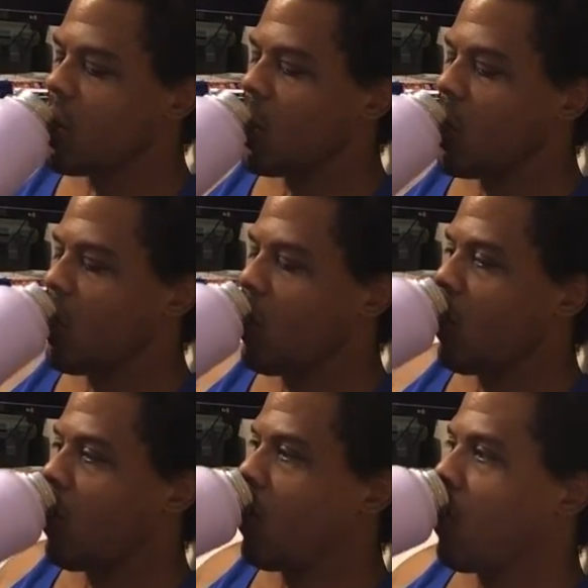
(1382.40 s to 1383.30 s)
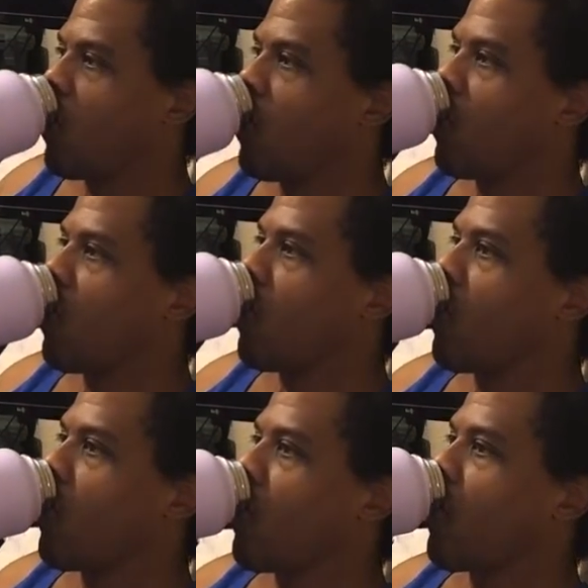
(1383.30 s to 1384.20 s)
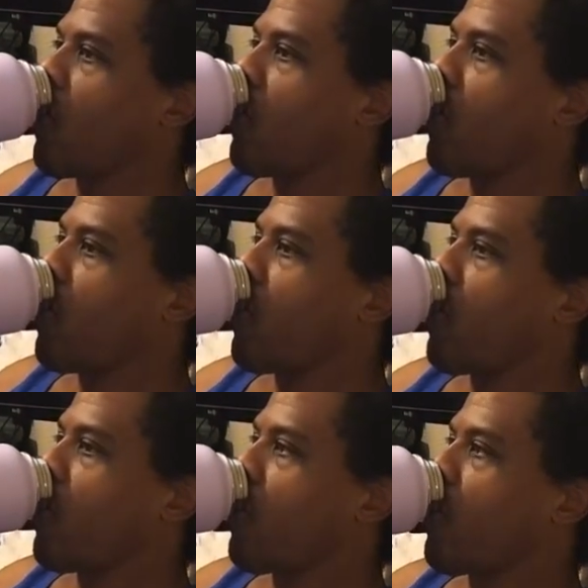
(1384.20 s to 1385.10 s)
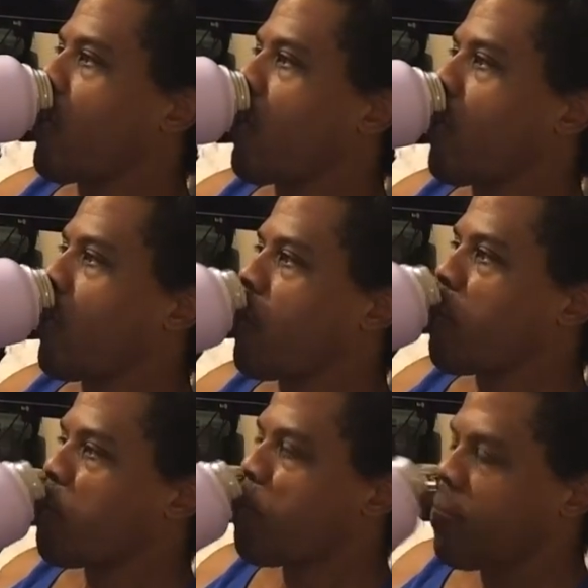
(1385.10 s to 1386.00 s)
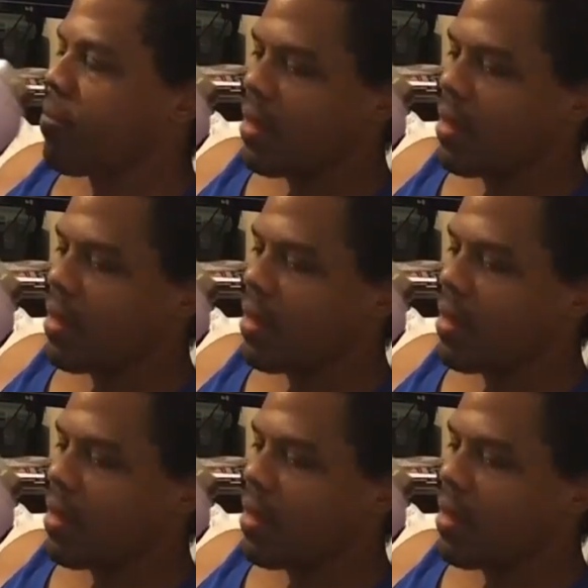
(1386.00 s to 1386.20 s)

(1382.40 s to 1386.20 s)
Nobody speaks.